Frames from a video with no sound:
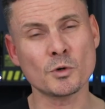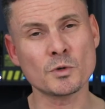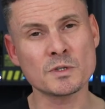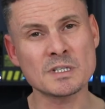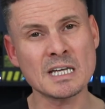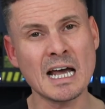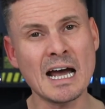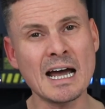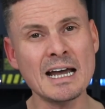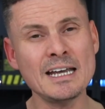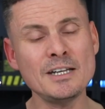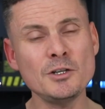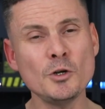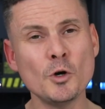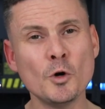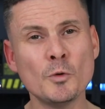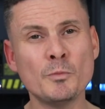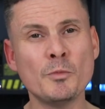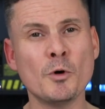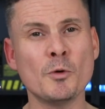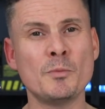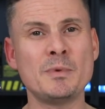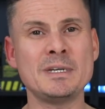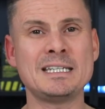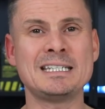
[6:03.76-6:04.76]
or tying your
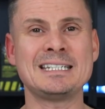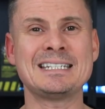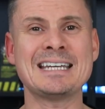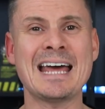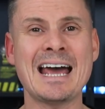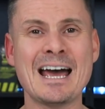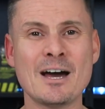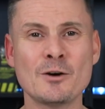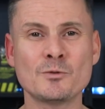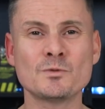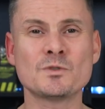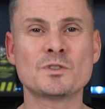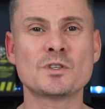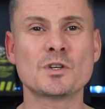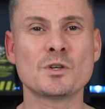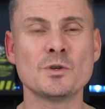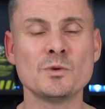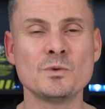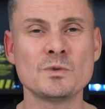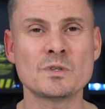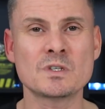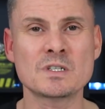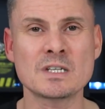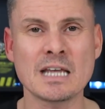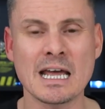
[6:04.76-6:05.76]
puppet down
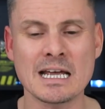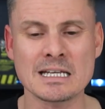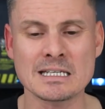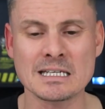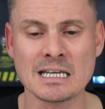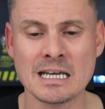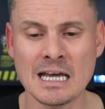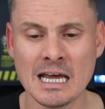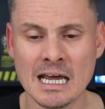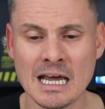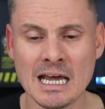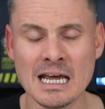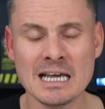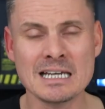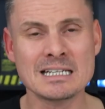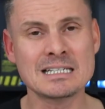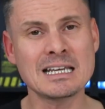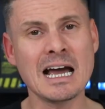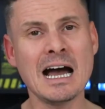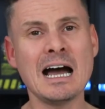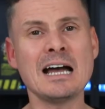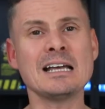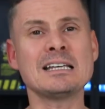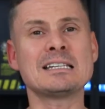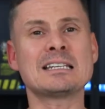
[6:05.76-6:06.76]
to set.
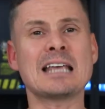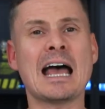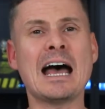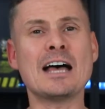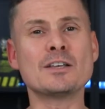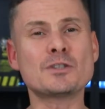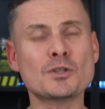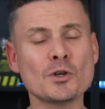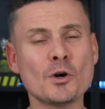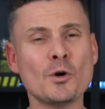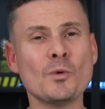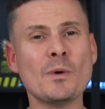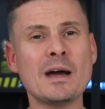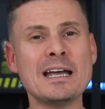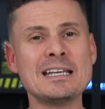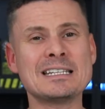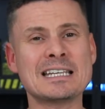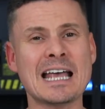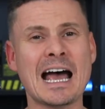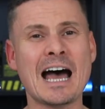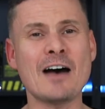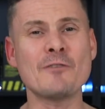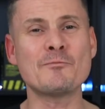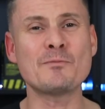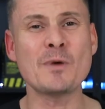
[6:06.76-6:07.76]
Guys, as
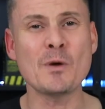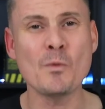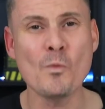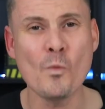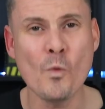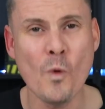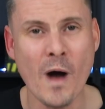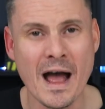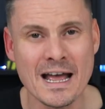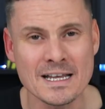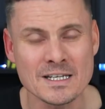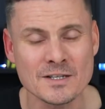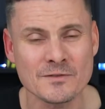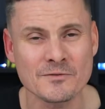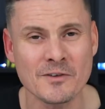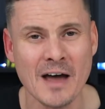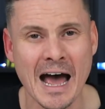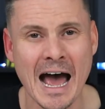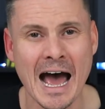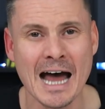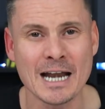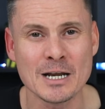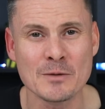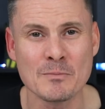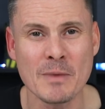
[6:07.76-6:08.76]
always, I've been Wes for
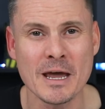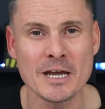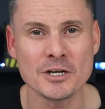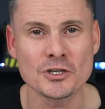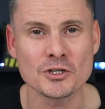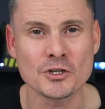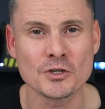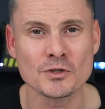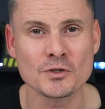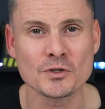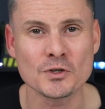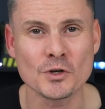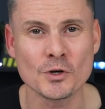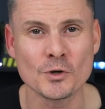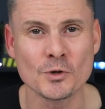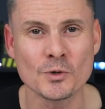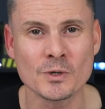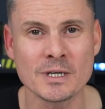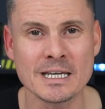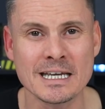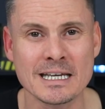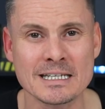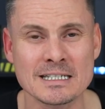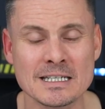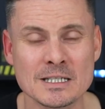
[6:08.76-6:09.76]
Animation
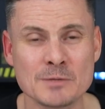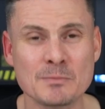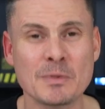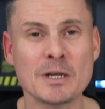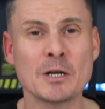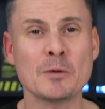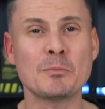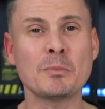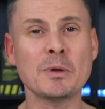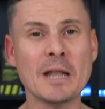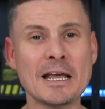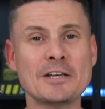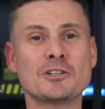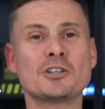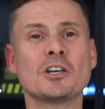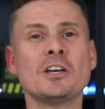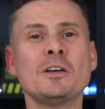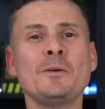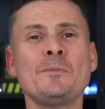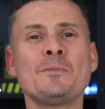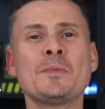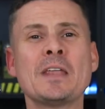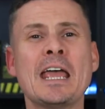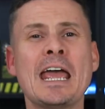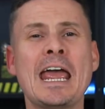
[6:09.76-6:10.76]
Toolkit. It's been a
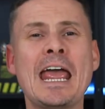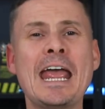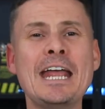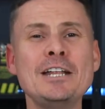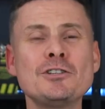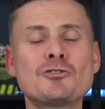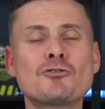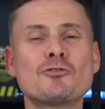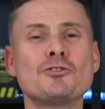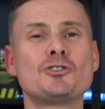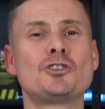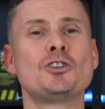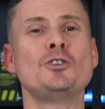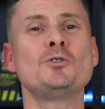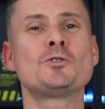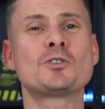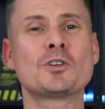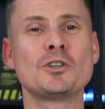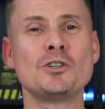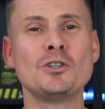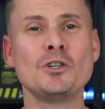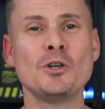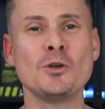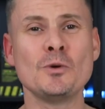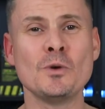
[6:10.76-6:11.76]
pleasure
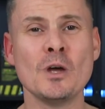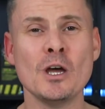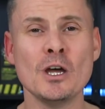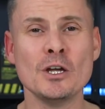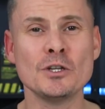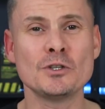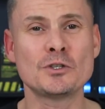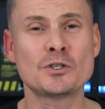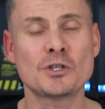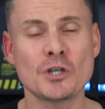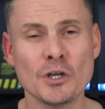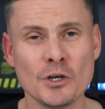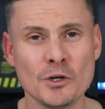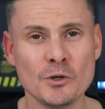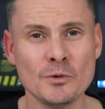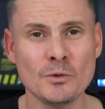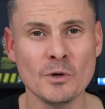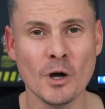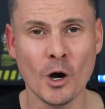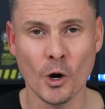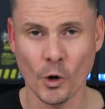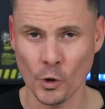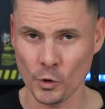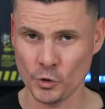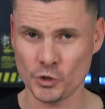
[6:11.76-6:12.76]
introducing you to
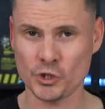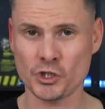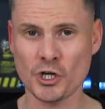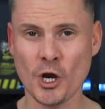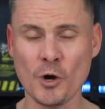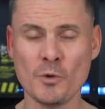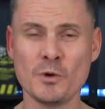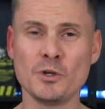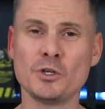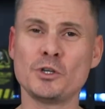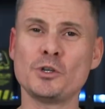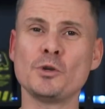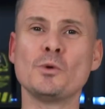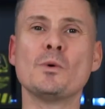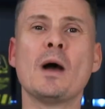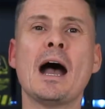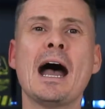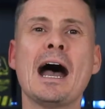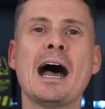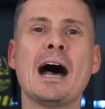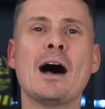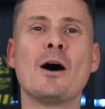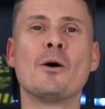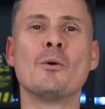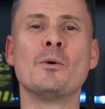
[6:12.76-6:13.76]
or showing you
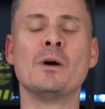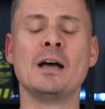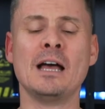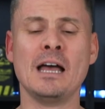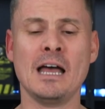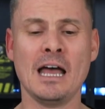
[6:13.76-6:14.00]
how